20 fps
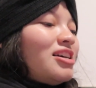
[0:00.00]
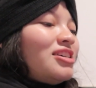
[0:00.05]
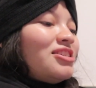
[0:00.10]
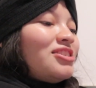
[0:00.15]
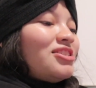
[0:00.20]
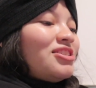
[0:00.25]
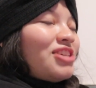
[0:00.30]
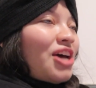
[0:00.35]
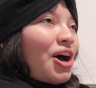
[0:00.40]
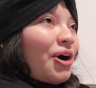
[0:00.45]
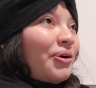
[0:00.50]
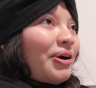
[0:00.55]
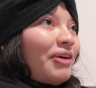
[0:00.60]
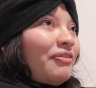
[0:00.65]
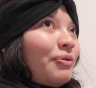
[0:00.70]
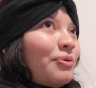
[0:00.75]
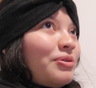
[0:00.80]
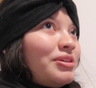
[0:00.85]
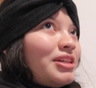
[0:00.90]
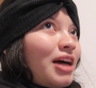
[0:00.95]
So if
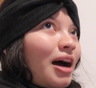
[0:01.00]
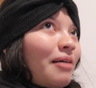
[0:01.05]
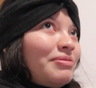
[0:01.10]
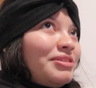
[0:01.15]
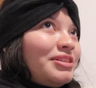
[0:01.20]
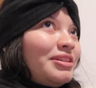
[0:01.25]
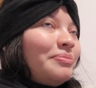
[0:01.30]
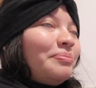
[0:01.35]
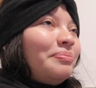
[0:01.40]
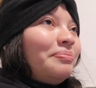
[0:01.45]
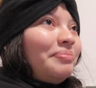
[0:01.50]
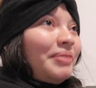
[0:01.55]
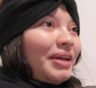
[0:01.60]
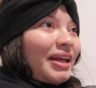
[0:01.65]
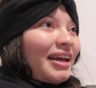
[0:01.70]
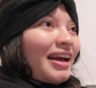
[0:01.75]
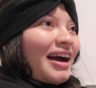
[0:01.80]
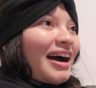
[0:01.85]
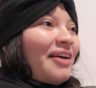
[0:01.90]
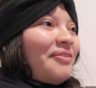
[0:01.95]
it was up to
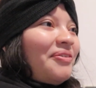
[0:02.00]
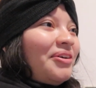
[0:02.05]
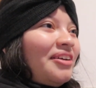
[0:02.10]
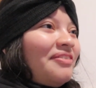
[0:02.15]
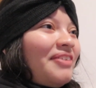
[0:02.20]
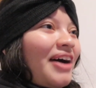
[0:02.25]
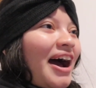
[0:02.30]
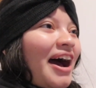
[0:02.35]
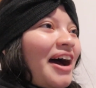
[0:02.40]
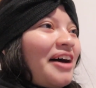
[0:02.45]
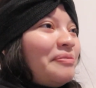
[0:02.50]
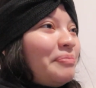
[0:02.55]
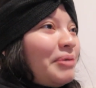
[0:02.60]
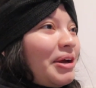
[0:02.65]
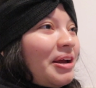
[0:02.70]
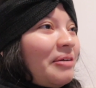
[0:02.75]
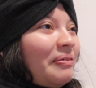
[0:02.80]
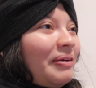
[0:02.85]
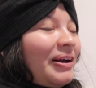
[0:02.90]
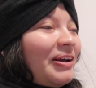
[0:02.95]
me, I would have had a
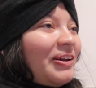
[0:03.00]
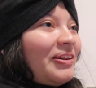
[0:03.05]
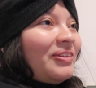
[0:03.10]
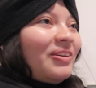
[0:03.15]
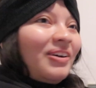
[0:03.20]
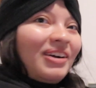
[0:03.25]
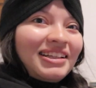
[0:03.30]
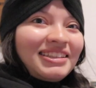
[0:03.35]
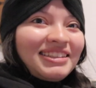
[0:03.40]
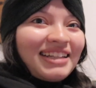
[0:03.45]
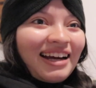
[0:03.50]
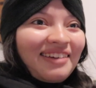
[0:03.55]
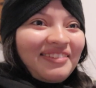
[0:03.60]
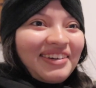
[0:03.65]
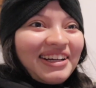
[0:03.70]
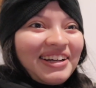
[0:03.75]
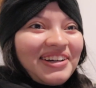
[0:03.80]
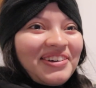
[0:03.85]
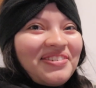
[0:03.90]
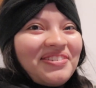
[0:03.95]
baby a long time
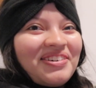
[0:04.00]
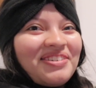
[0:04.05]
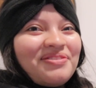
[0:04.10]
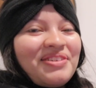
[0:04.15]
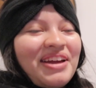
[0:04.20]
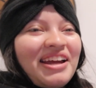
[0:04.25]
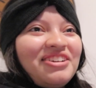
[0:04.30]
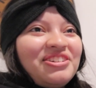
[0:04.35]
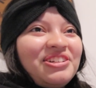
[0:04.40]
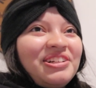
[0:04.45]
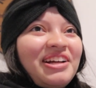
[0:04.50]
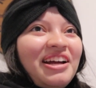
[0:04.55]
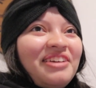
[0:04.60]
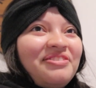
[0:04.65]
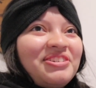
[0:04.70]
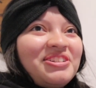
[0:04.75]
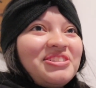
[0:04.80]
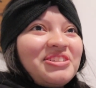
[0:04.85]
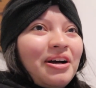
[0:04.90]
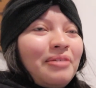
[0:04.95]
ago when Adrian and I
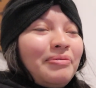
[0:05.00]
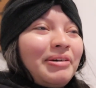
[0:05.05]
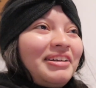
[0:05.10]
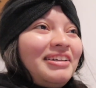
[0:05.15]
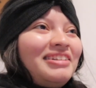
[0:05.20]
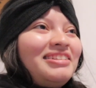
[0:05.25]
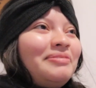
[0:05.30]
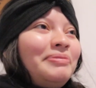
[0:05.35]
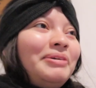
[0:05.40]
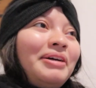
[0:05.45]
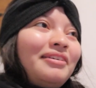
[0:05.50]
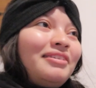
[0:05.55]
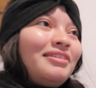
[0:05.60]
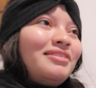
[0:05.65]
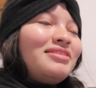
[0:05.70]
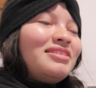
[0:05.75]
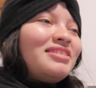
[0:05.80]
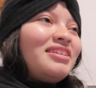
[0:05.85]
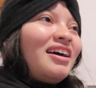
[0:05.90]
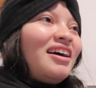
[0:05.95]
first got married, to be
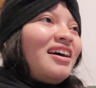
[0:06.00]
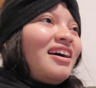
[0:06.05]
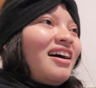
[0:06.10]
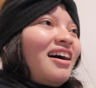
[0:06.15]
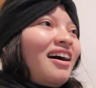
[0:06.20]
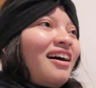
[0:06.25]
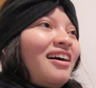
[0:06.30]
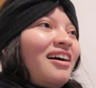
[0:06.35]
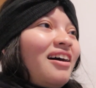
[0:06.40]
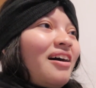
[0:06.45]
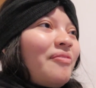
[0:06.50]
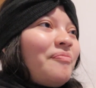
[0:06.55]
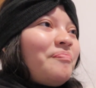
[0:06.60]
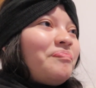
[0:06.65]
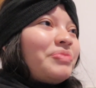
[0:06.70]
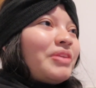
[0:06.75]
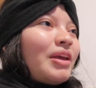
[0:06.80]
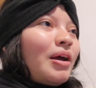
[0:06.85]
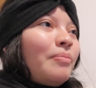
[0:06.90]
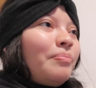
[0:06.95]
honest.
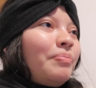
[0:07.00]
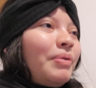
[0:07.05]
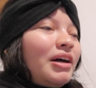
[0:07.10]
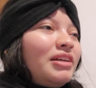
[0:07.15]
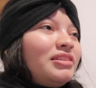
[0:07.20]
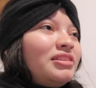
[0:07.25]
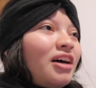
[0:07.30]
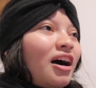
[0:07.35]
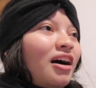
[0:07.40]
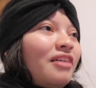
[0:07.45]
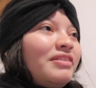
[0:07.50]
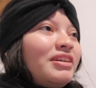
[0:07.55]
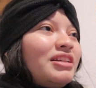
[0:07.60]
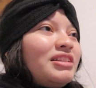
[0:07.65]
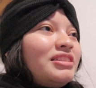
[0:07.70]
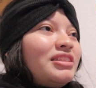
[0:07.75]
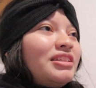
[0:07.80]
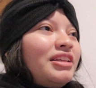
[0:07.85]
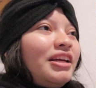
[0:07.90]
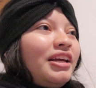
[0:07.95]
But
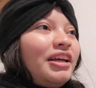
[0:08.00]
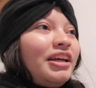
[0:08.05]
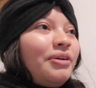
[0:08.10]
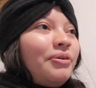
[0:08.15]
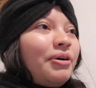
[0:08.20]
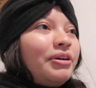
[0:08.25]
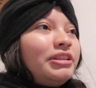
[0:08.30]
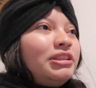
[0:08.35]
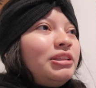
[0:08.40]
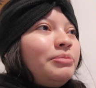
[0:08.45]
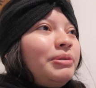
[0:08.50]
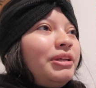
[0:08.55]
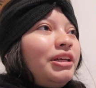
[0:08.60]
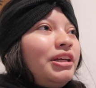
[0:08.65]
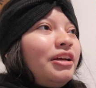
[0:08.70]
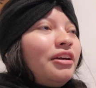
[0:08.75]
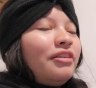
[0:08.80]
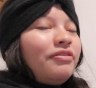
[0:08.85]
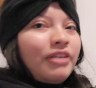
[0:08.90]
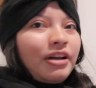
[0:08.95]
obviously he wanted to
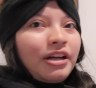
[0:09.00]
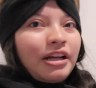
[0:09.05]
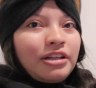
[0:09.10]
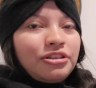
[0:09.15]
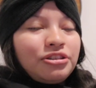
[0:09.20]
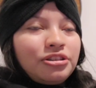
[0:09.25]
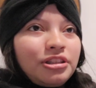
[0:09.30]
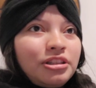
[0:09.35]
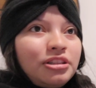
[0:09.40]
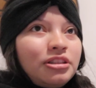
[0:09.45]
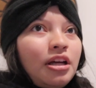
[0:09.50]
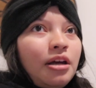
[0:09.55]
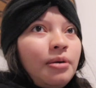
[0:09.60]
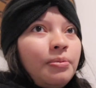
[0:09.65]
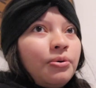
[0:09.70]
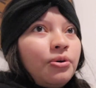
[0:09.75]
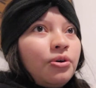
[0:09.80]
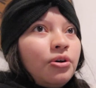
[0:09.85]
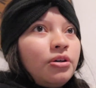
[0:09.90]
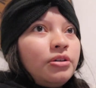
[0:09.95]
be financially
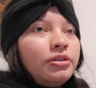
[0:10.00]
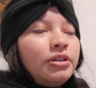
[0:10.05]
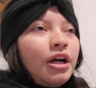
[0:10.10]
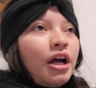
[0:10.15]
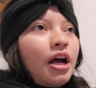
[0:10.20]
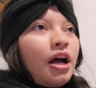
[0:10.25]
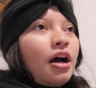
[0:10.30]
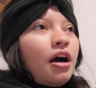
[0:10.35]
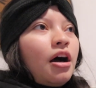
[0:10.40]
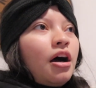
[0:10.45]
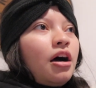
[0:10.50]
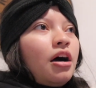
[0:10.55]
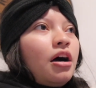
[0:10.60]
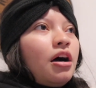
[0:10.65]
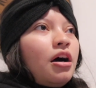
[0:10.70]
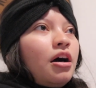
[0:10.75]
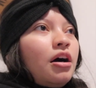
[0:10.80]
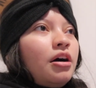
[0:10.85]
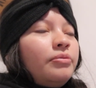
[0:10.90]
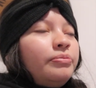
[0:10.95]
stable.
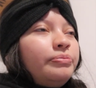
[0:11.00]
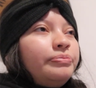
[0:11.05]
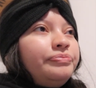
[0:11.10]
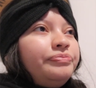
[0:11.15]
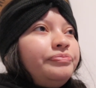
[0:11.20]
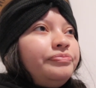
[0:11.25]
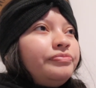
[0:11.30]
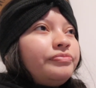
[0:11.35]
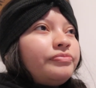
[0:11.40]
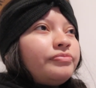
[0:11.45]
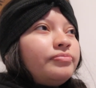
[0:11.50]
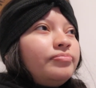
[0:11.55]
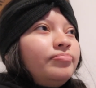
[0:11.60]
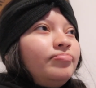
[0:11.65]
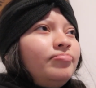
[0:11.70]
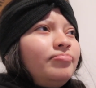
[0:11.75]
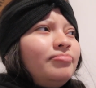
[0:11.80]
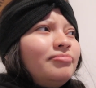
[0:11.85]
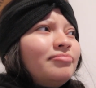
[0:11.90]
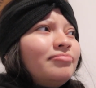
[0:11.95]

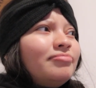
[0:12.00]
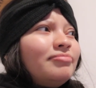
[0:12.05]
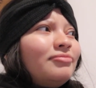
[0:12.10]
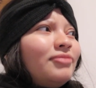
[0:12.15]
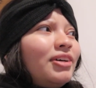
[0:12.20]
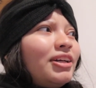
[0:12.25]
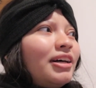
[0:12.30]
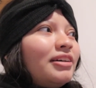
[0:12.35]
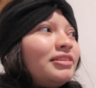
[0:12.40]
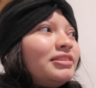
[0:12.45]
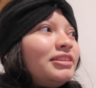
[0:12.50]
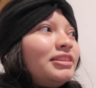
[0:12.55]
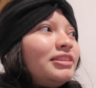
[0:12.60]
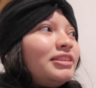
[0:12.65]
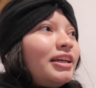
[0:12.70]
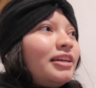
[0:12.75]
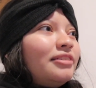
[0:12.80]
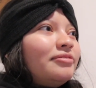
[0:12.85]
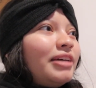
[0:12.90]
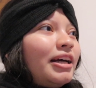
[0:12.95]
What else did he
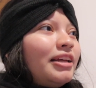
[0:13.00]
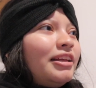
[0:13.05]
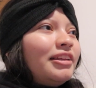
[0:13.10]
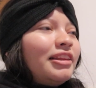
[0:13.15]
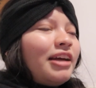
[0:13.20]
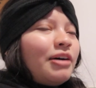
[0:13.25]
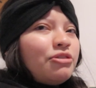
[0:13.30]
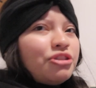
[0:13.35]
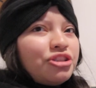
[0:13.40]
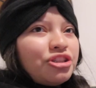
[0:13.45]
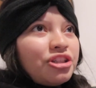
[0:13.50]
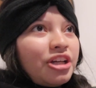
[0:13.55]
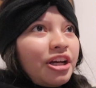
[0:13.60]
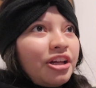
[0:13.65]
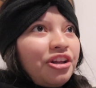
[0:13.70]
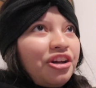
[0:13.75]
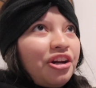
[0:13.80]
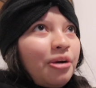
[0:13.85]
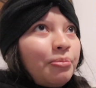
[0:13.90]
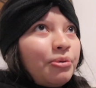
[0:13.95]
say? I think that was just like
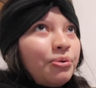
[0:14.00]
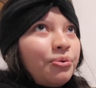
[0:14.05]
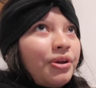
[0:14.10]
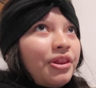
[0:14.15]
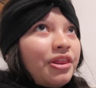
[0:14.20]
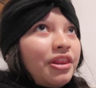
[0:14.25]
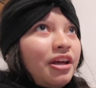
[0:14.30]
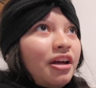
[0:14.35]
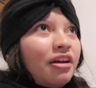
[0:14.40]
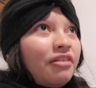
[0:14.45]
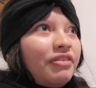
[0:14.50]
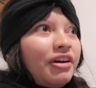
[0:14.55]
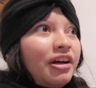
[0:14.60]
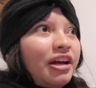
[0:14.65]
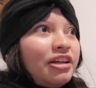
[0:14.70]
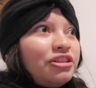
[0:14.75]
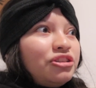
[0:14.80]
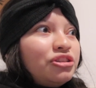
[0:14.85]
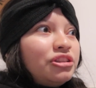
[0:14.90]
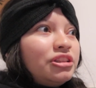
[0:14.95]
the number one thing,
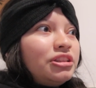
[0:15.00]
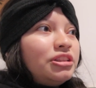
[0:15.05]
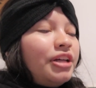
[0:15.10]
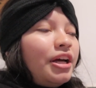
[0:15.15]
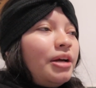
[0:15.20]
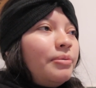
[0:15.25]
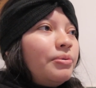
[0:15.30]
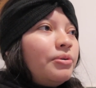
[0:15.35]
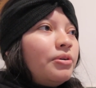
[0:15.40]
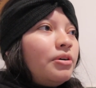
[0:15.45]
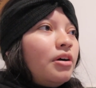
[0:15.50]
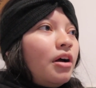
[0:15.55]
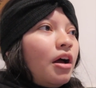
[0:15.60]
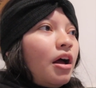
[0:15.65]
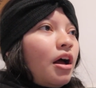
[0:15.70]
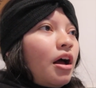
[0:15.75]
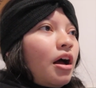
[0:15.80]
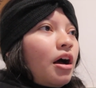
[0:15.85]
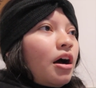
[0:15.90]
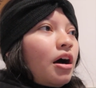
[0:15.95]
financially stable.
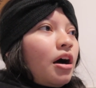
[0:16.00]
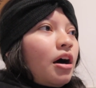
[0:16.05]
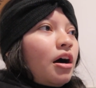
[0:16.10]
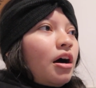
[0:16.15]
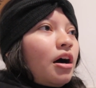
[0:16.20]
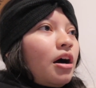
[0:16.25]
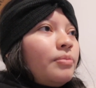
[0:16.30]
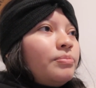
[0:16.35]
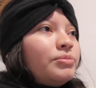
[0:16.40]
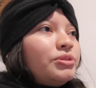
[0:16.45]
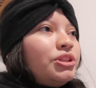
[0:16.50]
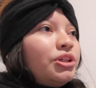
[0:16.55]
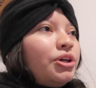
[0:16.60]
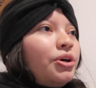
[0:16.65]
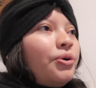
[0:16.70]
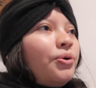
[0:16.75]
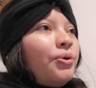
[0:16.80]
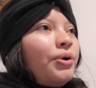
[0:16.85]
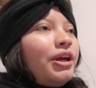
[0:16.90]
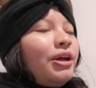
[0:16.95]

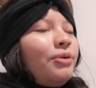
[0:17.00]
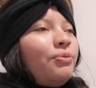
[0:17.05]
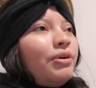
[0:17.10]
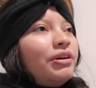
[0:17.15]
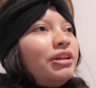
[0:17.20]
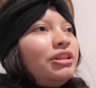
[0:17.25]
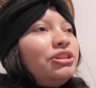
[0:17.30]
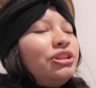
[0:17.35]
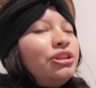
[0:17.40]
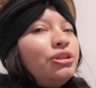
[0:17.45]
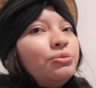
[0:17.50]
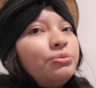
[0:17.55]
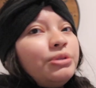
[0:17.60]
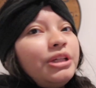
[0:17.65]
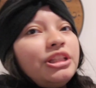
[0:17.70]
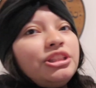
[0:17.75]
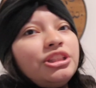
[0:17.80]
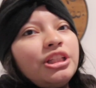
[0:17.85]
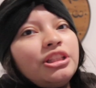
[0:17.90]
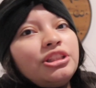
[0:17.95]
So he wanted to
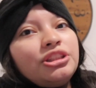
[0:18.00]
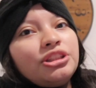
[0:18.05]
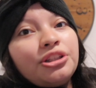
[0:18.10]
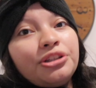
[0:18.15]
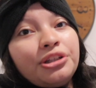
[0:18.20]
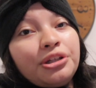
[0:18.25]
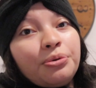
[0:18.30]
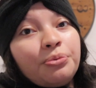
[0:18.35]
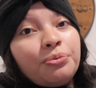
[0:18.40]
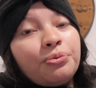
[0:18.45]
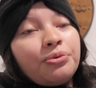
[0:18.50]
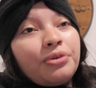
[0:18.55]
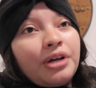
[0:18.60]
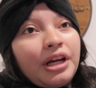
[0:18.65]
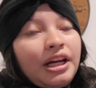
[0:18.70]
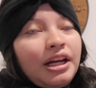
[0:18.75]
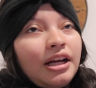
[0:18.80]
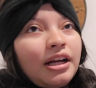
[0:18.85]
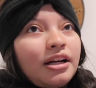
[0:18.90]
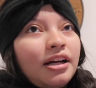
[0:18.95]
reach a certain
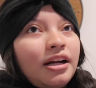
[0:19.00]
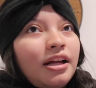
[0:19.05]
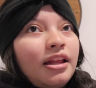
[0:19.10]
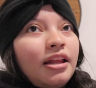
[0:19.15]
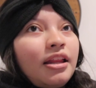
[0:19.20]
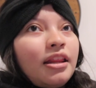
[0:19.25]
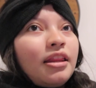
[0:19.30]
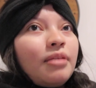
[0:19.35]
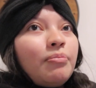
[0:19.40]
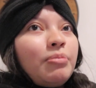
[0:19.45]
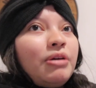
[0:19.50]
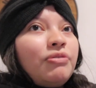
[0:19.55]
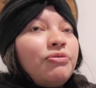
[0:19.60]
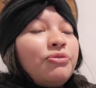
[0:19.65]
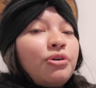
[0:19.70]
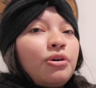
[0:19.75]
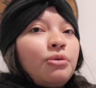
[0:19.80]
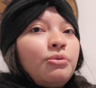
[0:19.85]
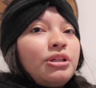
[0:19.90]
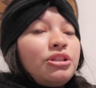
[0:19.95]
rank
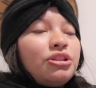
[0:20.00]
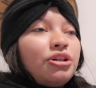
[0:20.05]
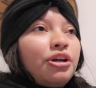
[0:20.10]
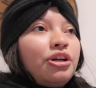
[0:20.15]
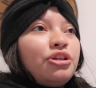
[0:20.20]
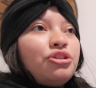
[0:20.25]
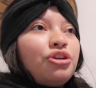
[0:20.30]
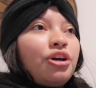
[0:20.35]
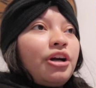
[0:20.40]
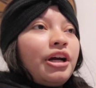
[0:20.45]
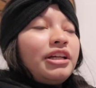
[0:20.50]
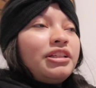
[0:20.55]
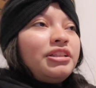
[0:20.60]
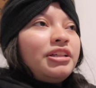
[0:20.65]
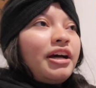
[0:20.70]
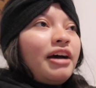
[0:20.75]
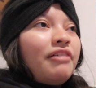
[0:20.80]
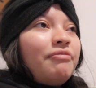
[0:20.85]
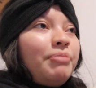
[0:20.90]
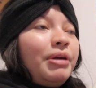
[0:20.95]
before we started trying to
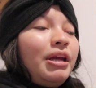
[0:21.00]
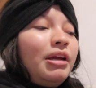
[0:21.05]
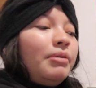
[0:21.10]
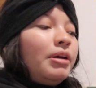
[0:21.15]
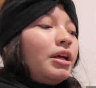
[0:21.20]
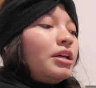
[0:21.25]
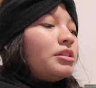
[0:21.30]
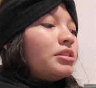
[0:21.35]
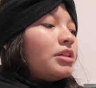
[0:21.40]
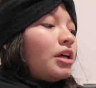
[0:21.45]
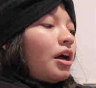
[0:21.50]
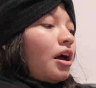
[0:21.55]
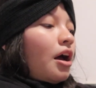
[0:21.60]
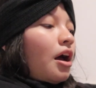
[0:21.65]
have babies.